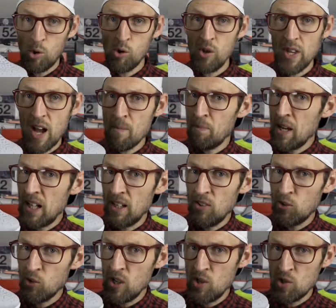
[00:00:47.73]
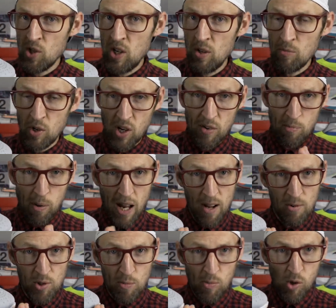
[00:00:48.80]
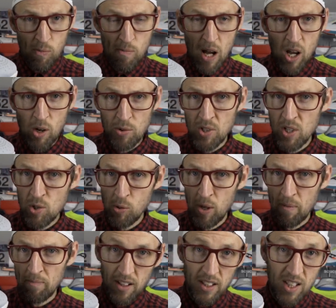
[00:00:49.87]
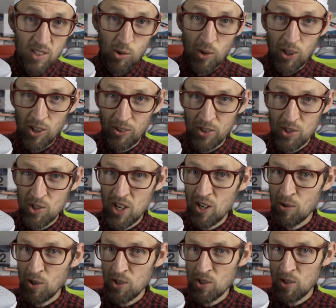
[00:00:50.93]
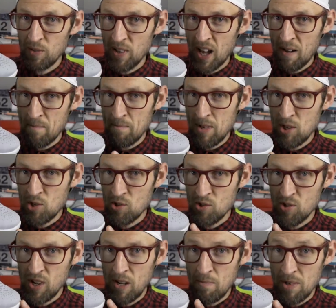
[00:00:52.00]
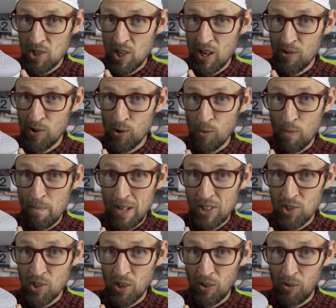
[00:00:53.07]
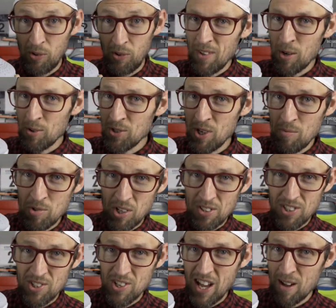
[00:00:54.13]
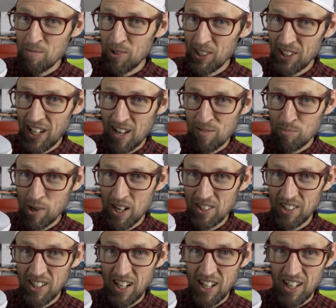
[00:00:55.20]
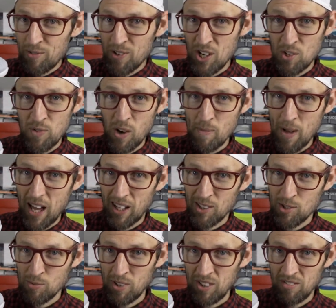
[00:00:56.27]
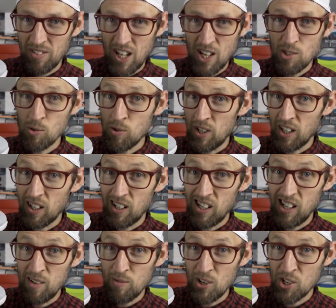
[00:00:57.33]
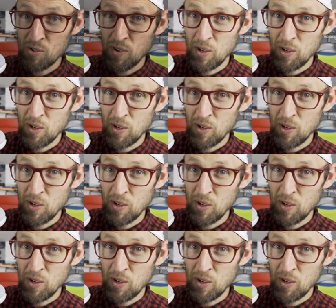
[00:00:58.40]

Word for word: More on that Beacon 3 soon where I've ploughed some more miles into it. I need to unlock the secrets of that mystery material midsole. No one seems to understand why they have branded it Fresh Foam X when it's quite clearly Fresh